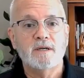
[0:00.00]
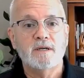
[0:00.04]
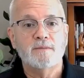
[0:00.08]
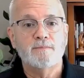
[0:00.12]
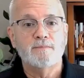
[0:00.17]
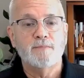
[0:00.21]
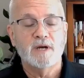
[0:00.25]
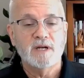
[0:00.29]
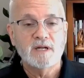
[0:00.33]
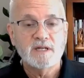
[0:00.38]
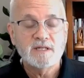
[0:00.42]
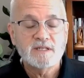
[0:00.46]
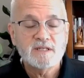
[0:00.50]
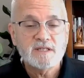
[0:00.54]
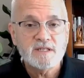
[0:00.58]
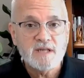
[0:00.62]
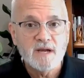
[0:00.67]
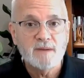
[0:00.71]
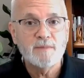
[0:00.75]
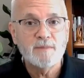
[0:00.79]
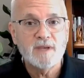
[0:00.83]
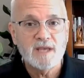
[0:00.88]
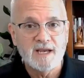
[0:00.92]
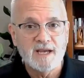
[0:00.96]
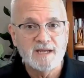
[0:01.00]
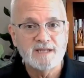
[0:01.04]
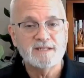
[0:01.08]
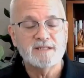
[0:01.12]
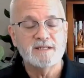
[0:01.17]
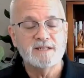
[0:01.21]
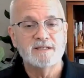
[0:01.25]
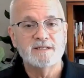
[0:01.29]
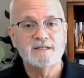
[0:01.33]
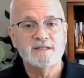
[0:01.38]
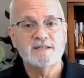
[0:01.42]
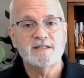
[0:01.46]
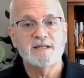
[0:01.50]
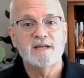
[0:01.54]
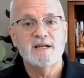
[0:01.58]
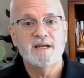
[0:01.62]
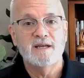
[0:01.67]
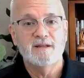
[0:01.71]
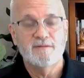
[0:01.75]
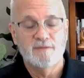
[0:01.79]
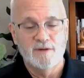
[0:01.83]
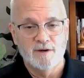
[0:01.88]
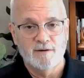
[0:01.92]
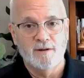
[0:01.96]
but in some cases,
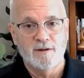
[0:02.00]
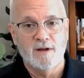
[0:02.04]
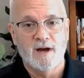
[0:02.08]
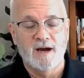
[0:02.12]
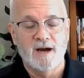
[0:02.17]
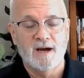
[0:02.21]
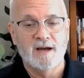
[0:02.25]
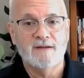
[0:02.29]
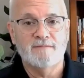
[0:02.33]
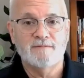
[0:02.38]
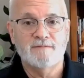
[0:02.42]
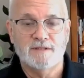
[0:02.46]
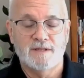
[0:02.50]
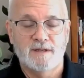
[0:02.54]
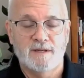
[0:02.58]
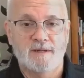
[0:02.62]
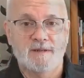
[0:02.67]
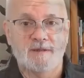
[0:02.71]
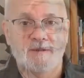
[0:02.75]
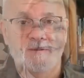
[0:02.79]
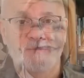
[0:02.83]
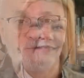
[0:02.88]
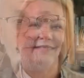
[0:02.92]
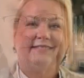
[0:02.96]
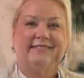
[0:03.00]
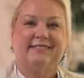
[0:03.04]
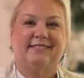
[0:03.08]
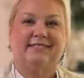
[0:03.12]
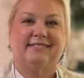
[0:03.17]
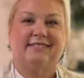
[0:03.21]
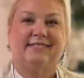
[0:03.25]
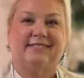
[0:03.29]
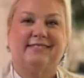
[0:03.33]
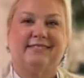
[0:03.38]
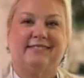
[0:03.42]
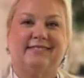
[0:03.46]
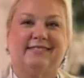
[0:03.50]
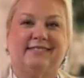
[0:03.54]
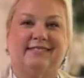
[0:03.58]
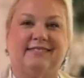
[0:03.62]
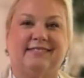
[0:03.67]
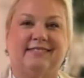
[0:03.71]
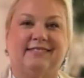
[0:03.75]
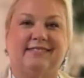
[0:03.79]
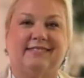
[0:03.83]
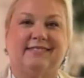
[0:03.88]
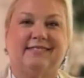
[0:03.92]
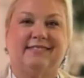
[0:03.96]
their lives. We
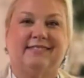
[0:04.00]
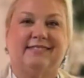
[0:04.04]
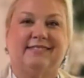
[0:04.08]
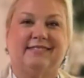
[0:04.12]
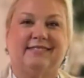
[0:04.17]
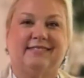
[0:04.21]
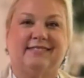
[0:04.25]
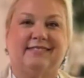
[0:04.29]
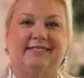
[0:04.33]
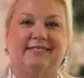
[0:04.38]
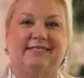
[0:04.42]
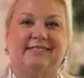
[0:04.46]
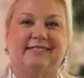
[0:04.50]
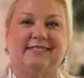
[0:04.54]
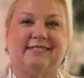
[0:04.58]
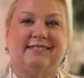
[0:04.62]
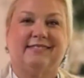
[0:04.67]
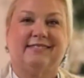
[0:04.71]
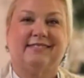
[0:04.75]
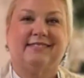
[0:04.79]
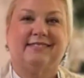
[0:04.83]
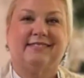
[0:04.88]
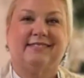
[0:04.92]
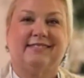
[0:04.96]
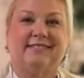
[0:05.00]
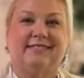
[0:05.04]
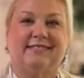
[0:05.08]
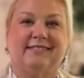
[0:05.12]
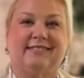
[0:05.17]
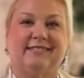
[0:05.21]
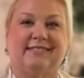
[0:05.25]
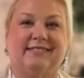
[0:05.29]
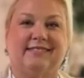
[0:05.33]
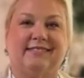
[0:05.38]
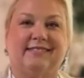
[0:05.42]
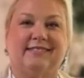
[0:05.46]
hear stories about how